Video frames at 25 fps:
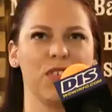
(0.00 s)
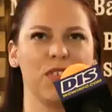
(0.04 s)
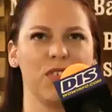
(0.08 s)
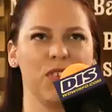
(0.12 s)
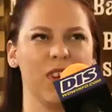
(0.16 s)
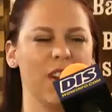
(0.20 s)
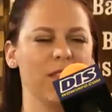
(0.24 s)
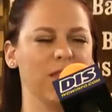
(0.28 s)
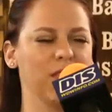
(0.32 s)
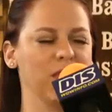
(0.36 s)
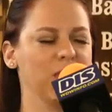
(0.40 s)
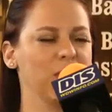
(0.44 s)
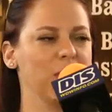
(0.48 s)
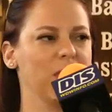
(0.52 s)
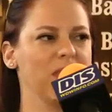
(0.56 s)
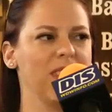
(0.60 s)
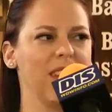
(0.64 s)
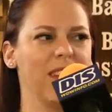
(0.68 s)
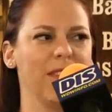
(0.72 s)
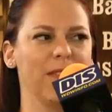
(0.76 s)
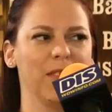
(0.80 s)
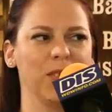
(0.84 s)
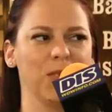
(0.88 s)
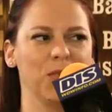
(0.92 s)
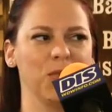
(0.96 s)
drivers with
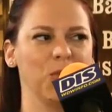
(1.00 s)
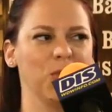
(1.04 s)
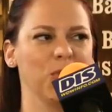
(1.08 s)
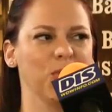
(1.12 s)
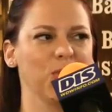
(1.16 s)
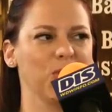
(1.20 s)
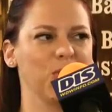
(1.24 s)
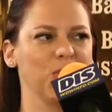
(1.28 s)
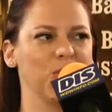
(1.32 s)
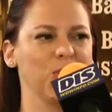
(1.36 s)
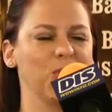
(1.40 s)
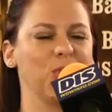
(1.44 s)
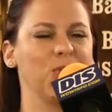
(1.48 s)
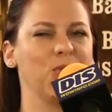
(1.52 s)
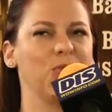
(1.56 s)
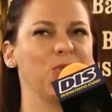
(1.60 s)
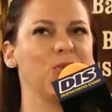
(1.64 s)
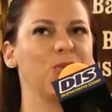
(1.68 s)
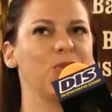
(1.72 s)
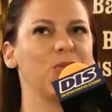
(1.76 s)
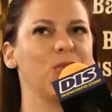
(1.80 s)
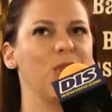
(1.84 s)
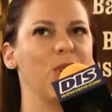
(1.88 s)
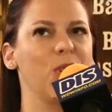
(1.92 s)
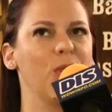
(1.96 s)
FL Tours are
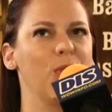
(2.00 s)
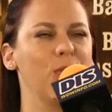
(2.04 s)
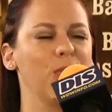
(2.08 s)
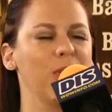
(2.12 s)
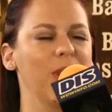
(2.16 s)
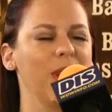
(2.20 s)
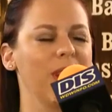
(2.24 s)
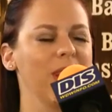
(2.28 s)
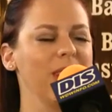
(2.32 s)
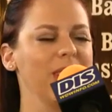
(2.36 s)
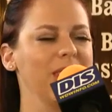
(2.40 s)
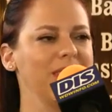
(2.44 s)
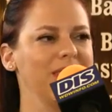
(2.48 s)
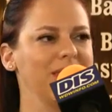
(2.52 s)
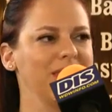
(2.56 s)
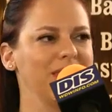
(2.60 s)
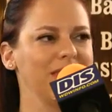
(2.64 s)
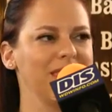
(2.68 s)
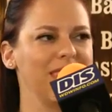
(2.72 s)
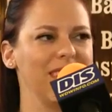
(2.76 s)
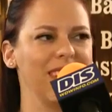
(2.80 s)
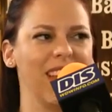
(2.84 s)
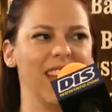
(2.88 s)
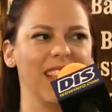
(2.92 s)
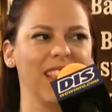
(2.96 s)
so
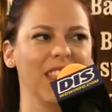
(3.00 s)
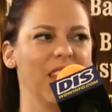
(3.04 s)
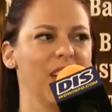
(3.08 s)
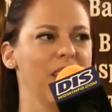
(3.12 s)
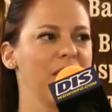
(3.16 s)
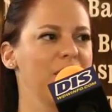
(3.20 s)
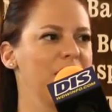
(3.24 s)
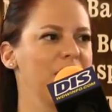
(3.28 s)
nice. I love